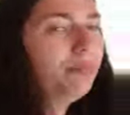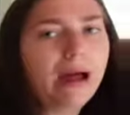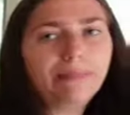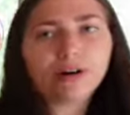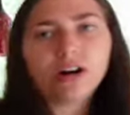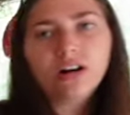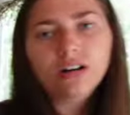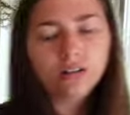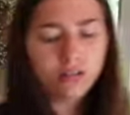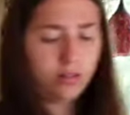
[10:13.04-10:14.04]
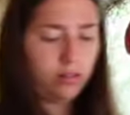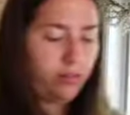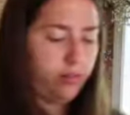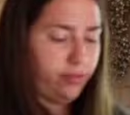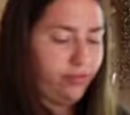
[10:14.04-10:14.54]
pepper
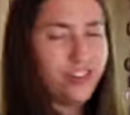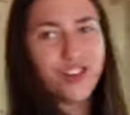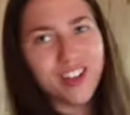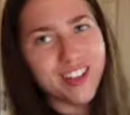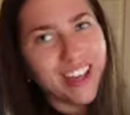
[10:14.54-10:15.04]
for shits and